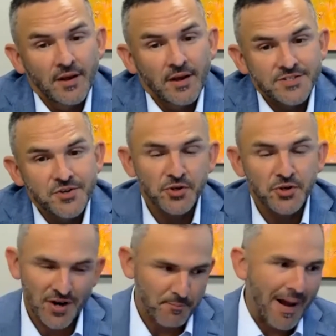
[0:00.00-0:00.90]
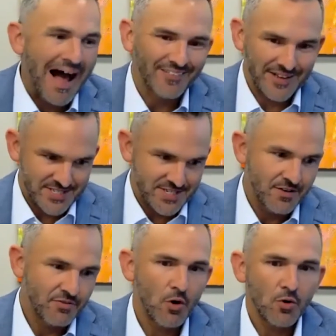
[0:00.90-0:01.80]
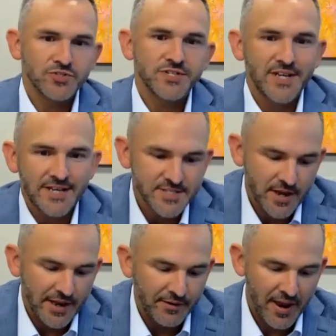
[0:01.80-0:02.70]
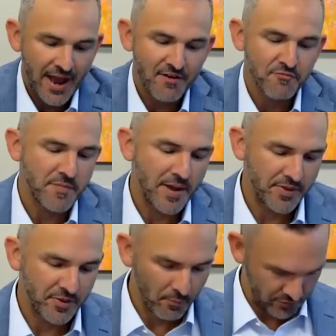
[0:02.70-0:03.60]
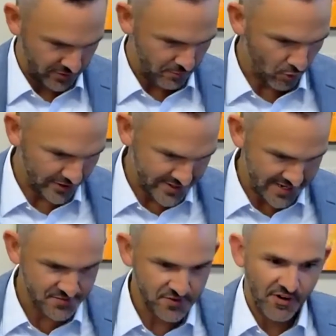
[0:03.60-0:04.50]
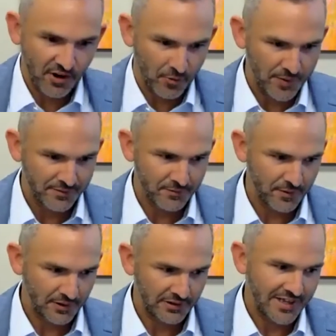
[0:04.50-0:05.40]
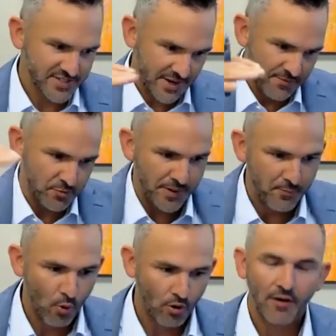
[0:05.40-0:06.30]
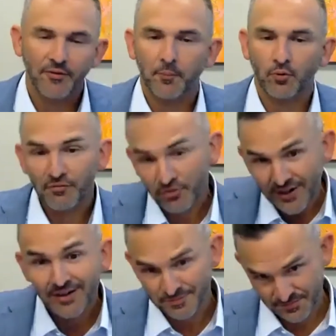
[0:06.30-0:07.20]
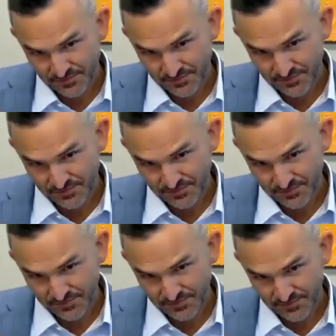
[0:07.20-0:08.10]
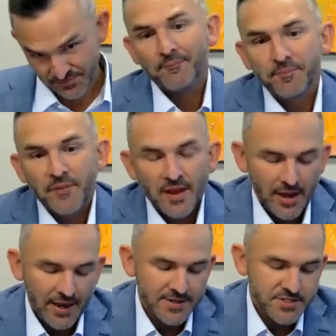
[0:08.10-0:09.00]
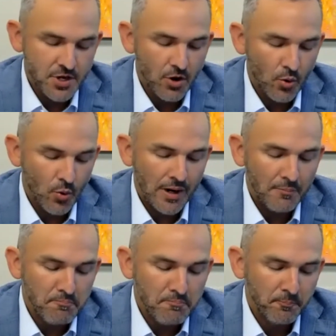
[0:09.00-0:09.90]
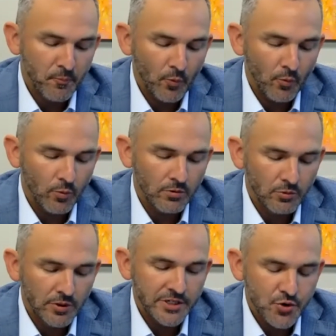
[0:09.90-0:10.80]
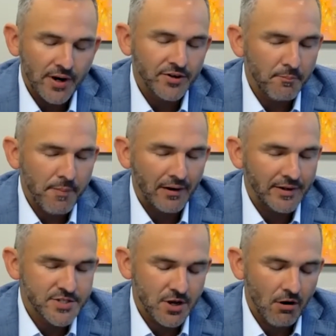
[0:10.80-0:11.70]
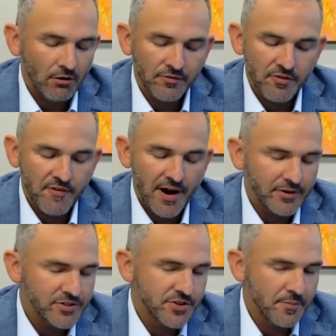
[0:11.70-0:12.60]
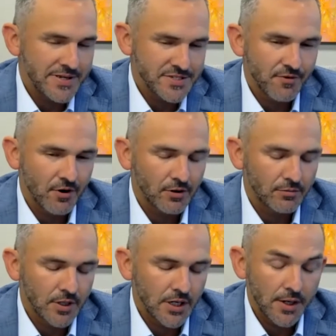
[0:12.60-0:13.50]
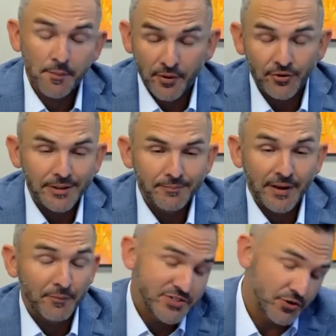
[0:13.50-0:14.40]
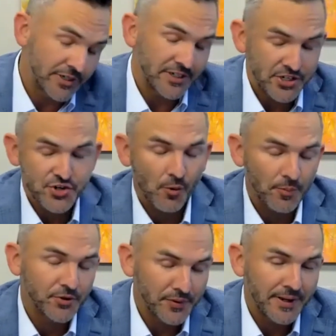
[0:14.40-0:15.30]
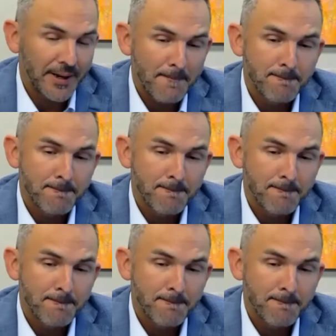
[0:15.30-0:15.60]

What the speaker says: And so you try to balance those needs and have maybe the more intensive development, lots of times be more on the periphery of that. And so we're really trying to balance all of the values to the best of our ability. And we certainly need your help in doing that.